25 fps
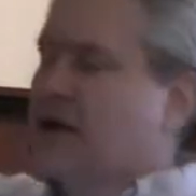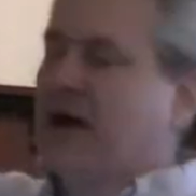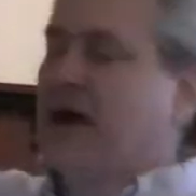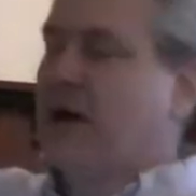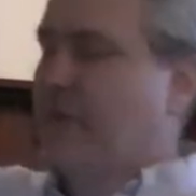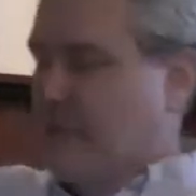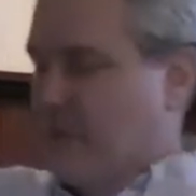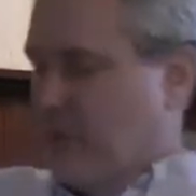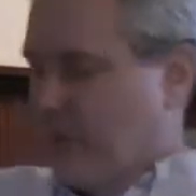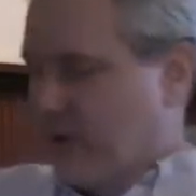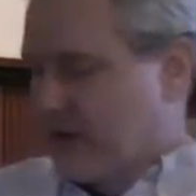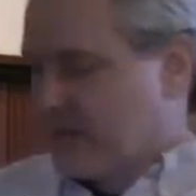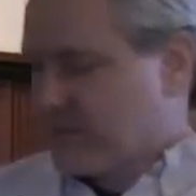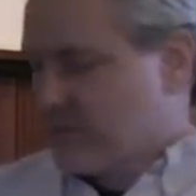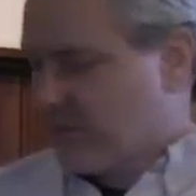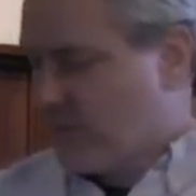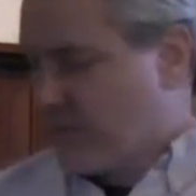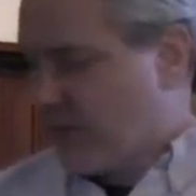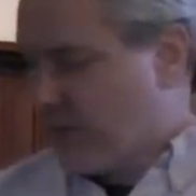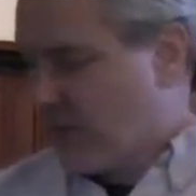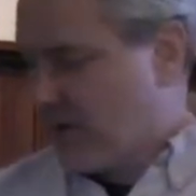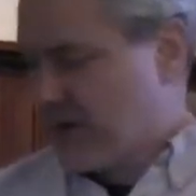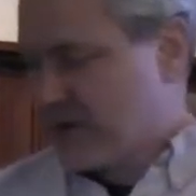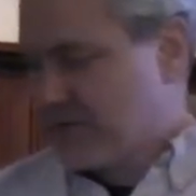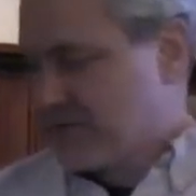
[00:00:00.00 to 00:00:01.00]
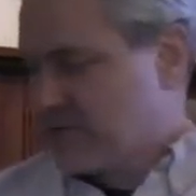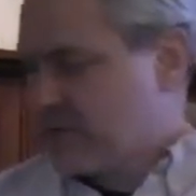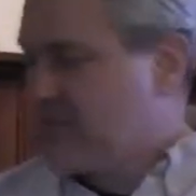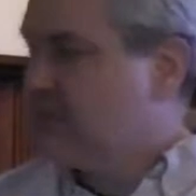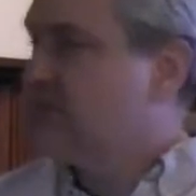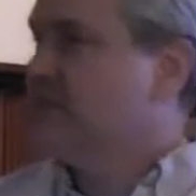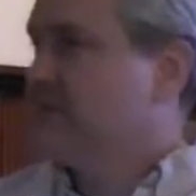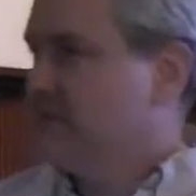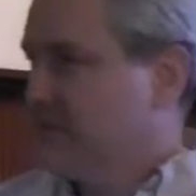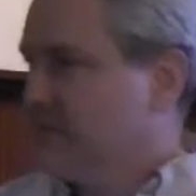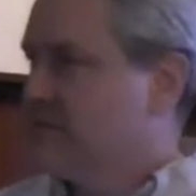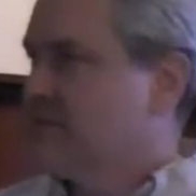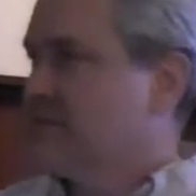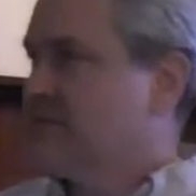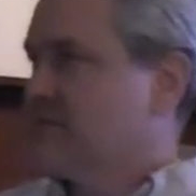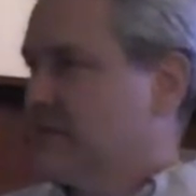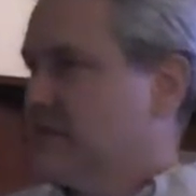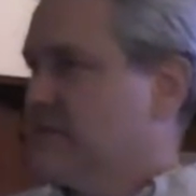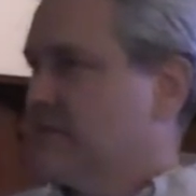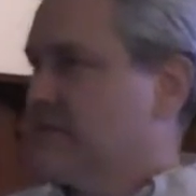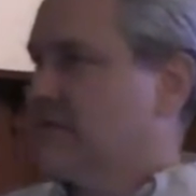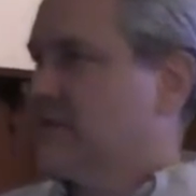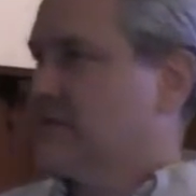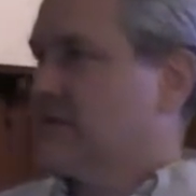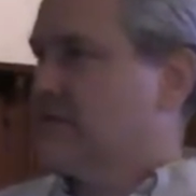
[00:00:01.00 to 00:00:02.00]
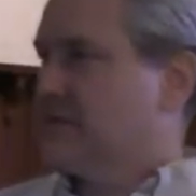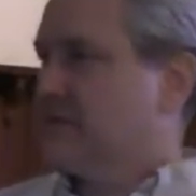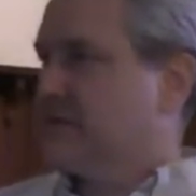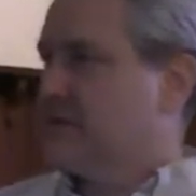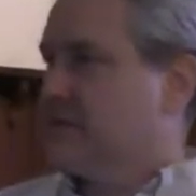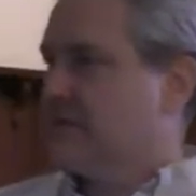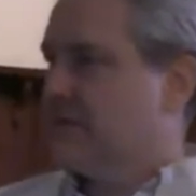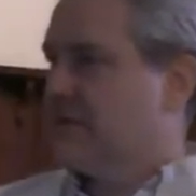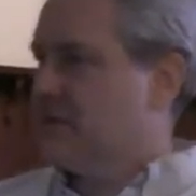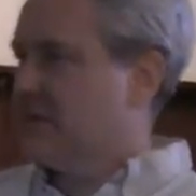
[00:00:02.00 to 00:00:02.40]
your I mean, what, what, internally to